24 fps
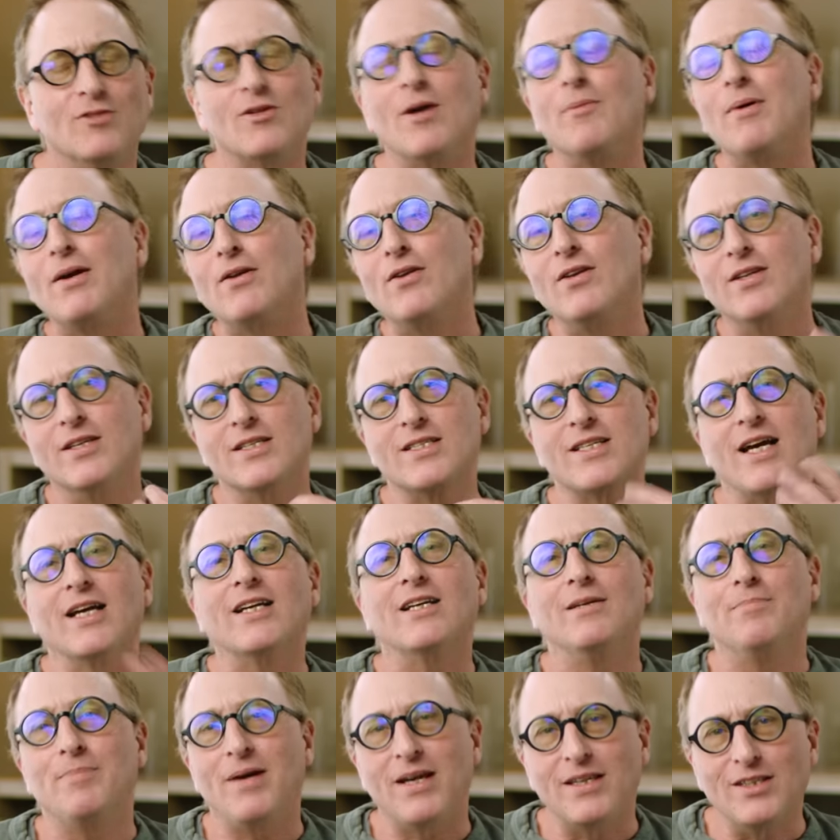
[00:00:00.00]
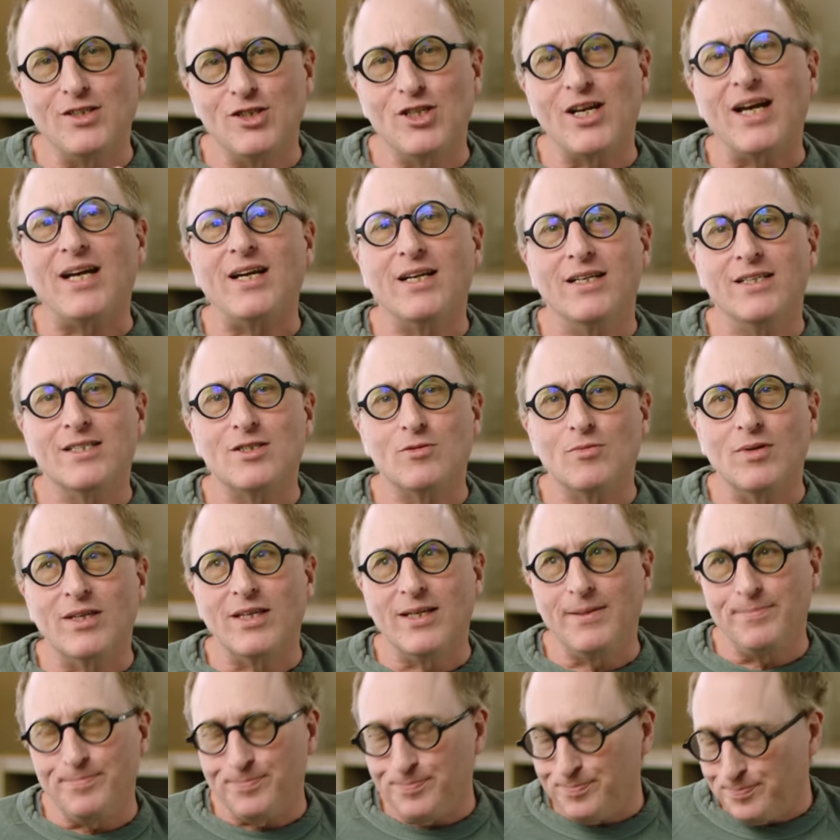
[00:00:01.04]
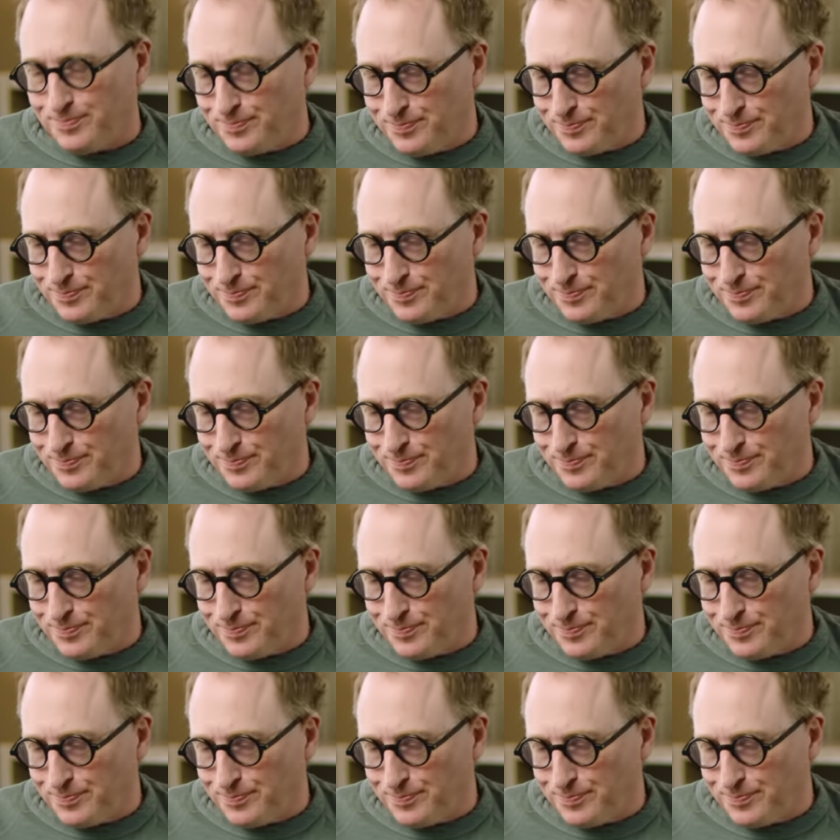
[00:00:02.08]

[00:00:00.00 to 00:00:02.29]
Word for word: So I went through the psychopath checklist with him.